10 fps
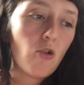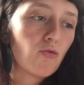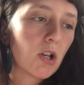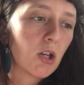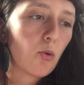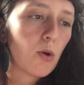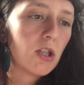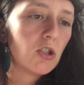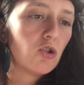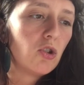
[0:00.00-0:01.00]
Right,
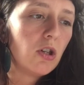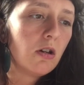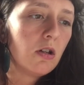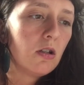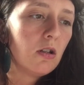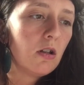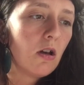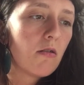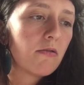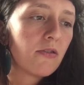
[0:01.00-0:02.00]
question
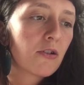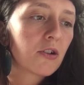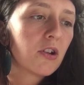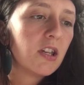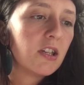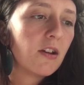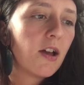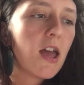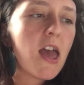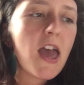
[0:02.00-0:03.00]
three.
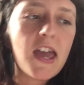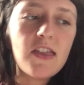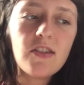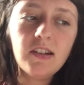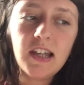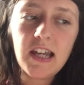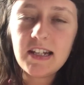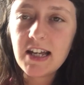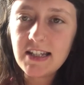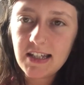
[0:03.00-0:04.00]
In the late
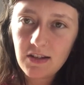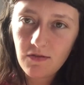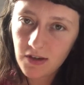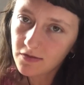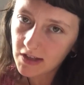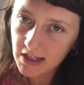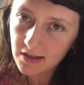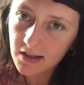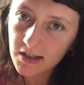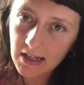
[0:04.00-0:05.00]

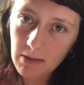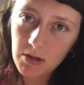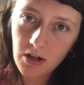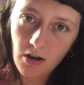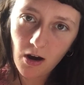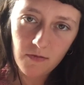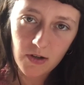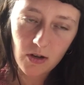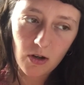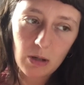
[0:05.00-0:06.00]
1950s, Simon and
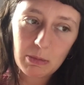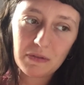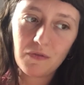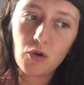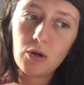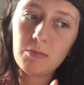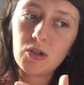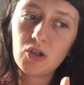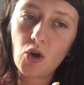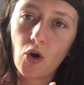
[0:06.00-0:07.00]
Garfunkel performed
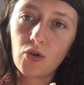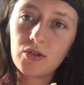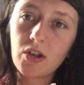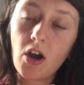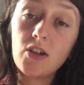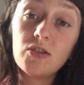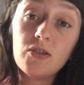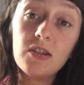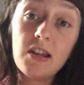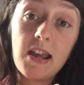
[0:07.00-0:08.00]
songs
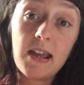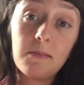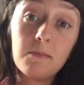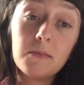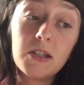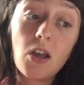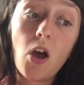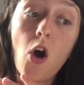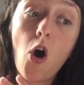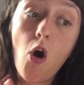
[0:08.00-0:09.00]
under the names
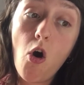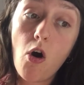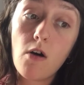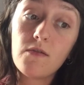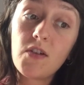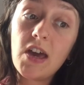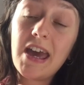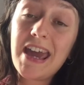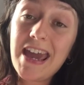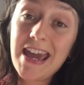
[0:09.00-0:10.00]
of
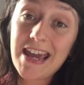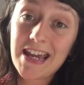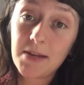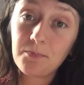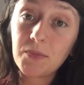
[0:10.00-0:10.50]
A.